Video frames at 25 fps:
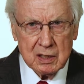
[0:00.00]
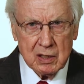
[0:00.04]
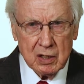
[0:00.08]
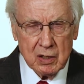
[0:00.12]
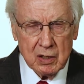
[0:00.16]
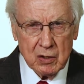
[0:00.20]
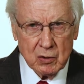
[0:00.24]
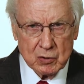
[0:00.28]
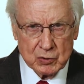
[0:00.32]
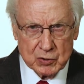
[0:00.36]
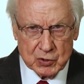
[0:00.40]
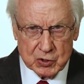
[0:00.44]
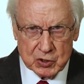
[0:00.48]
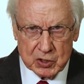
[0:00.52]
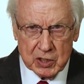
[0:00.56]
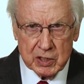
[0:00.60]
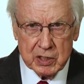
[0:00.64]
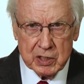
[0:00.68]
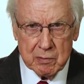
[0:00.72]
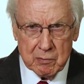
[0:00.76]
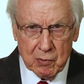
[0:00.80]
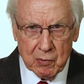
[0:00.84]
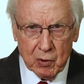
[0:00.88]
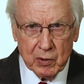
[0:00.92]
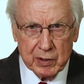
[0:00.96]
on
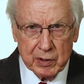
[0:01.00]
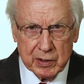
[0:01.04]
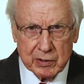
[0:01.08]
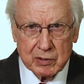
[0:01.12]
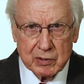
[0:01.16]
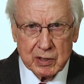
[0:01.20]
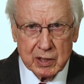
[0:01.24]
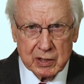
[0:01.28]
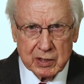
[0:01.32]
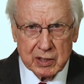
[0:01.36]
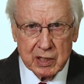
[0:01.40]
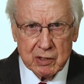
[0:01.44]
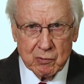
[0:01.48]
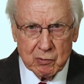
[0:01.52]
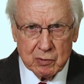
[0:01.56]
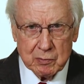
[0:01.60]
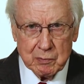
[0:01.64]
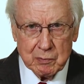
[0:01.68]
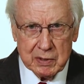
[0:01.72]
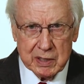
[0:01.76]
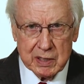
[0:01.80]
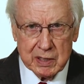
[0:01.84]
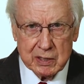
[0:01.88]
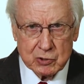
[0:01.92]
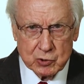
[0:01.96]
Sunday morning that they would
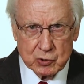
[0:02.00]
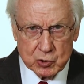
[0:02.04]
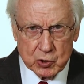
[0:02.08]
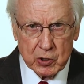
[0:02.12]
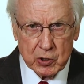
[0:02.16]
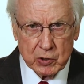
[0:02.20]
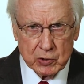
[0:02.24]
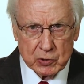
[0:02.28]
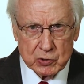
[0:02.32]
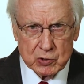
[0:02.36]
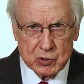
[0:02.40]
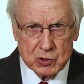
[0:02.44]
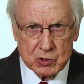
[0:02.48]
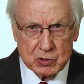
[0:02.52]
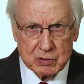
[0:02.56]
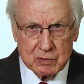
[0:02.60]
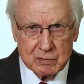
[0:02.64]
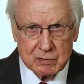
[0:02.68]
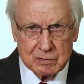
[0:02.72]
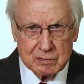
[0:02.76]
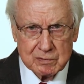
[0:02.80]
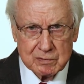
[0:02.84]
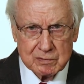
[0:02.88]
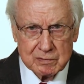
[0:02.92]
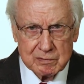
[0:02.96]
be in church.
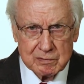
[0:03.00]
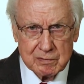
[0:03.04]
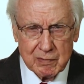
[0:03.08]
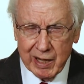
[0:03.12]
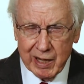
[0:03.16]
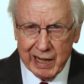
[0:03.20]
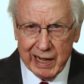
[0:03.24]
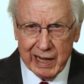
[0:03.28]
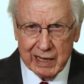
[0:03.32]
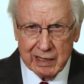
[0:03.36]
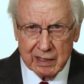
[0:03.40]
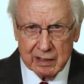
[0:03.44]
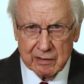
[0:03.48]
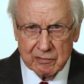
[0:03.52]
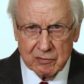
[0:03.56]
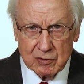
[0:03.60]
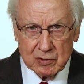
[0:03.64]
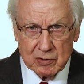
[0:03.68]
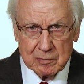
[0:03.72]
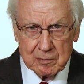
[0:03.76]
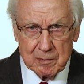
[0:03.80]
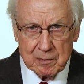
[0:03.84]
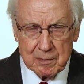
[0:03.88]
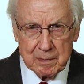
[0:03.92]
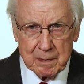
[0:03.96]
High level.
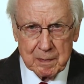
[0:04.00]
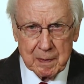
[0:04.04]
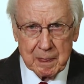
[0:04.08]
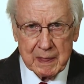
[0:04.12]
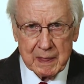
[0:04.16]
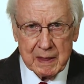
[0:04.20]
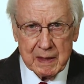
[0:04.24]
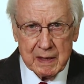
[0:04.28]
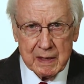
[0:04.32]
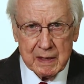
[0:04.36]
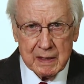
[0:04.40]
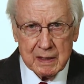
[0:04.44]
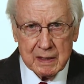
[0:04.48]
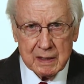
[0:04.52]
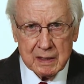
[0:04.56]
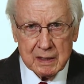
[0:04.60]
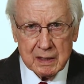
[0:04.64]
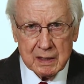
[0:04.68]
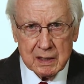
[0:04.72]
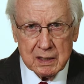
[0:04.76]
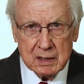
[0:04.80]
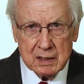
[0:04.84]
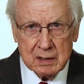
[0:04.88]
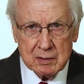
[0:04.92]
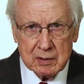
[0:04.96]

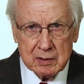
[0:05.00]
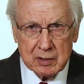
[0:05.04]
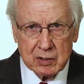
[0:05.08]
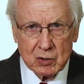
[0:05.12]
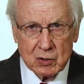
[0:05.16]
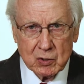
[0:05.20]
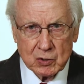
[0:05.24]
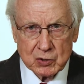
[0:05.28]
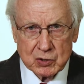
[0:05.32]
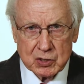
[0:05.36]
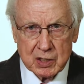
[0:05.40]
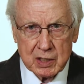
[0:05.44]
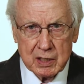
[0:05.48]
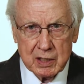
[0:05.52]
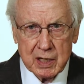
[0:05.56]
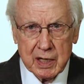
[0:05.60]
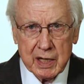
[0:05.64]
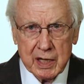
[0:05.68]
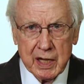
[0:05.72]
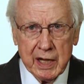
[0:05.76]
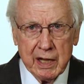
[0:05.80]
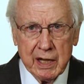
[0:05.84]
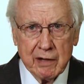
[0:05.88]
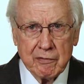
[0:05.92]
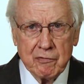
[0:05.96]
Because
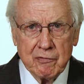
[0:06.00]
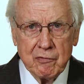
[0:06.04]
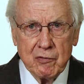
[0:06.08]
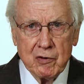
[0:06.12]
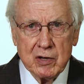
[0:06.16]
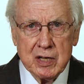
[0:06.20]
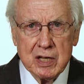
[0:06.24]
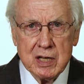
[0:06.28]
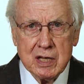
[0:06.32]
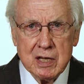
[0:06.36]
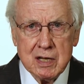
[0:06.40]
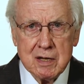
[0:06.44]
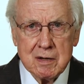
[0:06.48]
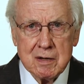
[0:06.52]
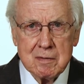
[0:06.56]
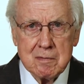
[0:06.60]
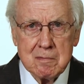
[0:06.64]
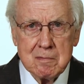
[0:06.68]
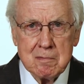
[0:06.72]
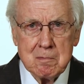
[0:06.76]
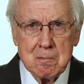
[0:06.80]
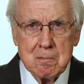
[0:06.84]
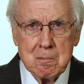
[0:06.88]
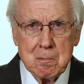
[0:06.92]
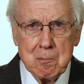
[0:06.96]
every
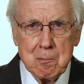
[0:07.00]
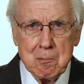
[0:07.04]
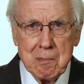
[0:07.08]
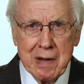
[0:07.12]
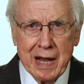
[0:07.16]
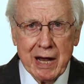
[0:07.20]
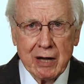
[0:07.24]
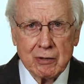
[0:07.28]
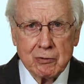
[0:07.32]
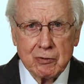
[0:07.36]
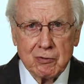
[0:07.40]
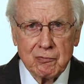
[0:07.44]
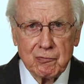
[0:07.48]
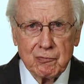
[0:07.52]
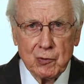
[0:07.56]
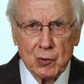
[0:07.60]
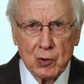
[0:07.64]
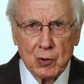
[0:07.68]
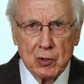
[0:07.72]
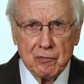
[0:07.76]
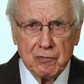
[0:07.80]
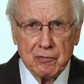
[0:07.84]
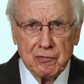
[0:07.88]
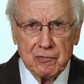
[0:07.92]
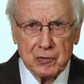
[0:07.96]

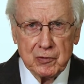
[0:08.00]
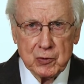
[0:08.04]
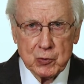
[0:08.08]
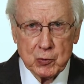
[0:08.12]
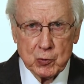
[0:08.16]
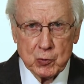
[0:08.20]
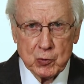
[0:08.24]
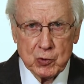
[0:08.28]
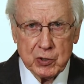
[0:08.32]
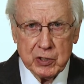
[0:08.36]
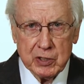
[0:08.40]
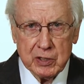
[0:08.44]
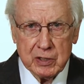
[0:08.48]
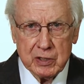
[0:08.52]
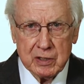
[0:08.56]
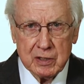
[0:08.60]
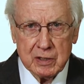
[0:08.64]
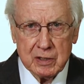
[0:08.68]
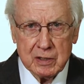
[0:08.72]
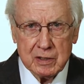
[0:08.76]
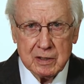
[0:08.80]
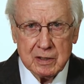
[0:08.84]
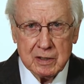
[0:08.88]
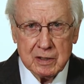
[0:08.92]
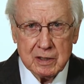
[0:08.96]
mouthful of food
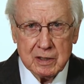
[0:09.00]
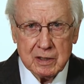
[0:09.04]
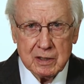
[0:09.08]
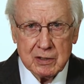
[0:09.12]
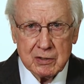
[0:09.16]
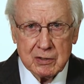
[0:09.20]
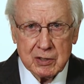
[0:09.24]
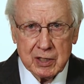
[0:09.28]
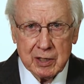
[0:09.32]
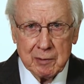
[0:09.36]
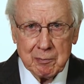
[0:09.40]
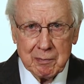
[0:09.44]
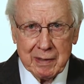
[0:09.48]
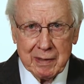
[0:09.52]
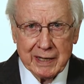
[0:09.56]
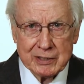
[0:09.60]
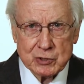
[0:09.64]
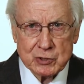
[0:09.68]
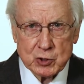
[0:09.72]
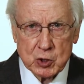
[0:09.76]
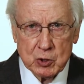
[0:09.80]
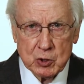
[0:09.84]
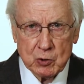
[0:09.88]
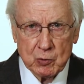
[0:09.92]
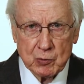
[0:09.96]
that my
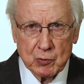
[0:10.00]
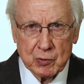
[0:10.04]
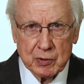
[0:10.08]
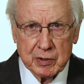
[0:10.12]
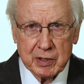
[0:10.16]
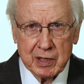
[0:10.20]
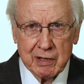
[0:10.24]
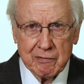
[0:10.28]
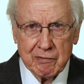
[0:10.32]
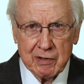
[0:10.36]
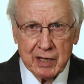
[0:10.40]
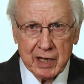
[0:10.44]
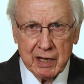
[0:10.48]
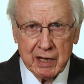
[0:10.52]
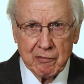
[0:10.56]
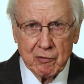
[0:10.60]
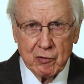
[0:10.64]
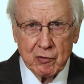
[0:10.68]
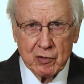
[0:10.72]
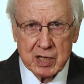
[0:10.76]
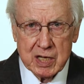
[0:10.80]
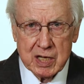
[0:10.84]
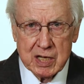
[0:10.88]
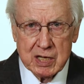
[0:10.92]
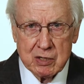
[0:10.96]
children have
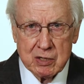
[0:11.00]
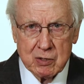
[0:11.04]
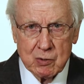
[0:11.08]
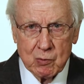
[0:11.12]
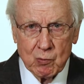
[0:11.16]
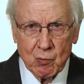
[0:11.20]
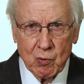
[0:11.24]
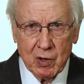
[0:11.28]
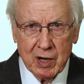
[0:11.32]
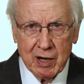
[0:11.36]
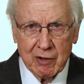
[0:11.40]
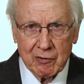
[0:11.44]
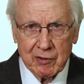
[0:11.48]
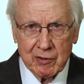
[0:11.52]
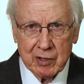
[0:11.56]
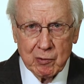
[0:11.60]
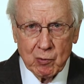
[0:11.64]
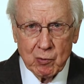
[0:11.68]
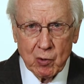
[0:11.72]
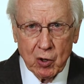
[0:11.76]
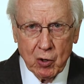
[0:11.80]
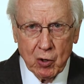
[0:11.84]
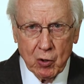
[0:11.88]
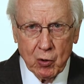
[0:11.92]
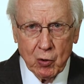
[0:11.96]
ever eaten while they
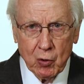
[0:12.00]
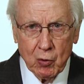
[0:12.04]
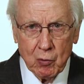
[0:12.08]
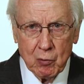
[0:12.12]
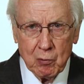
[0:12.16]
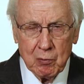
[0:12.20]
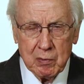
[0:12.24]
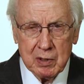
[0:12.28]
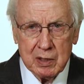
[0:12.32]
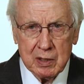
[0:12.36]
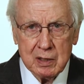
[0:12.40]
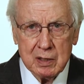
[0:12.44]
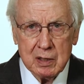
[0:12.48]
were home,